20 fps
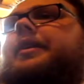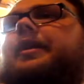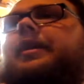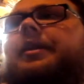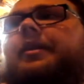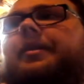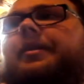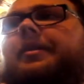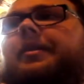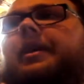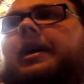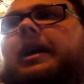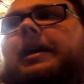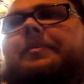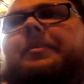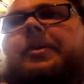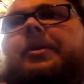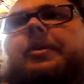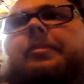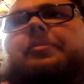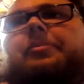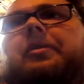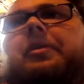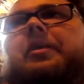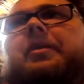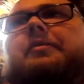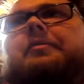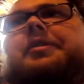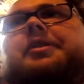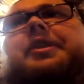get another copy of the
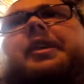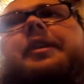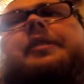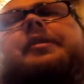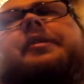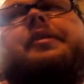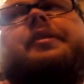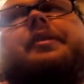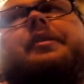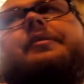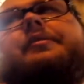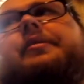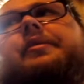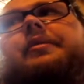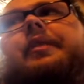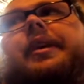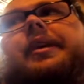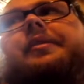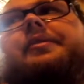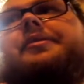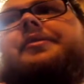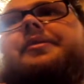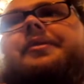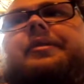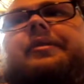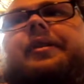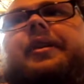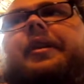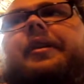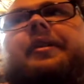book, which I could go do. I could just
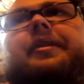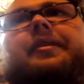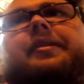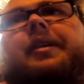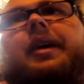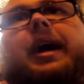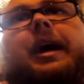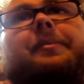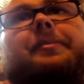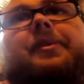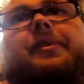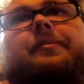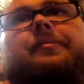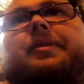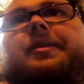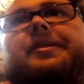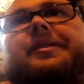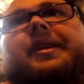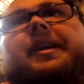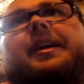go get another copy of Prince